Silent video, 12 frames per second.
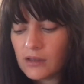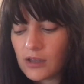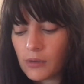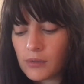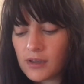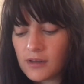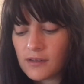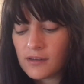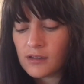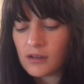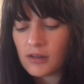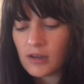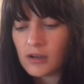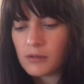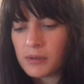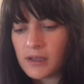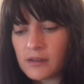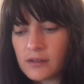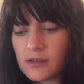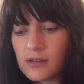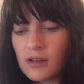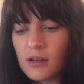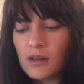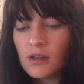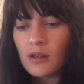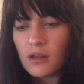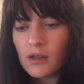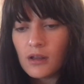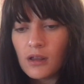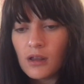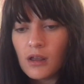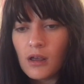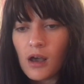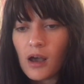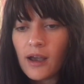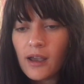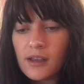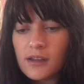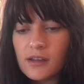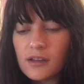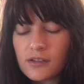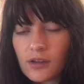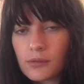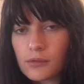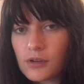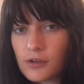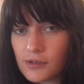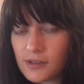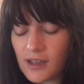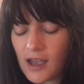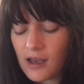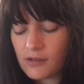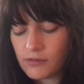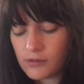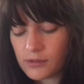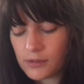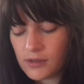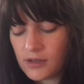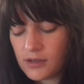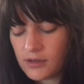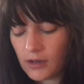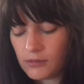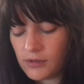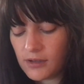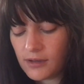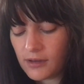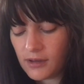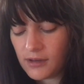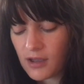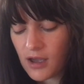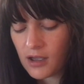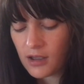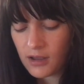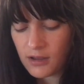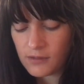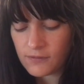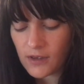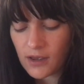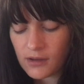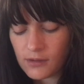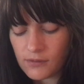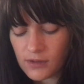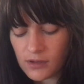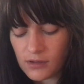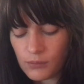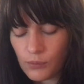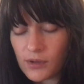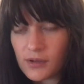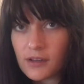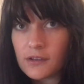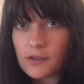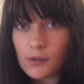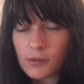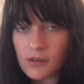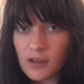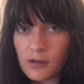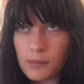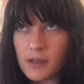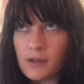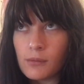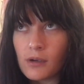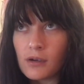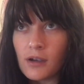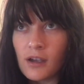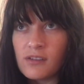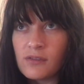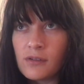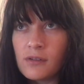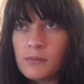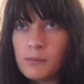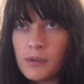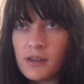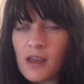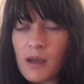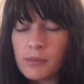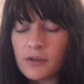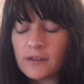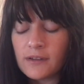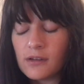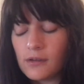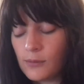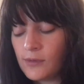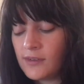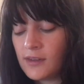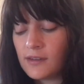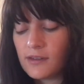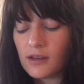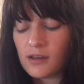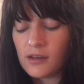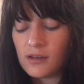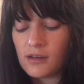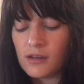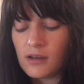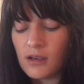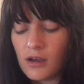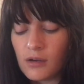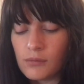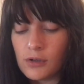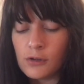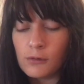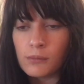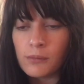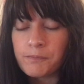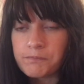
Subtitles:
going and seeing a therapist. I don't currently have one that I really like. I have a weird history with therapy where I've been that person who sits in a room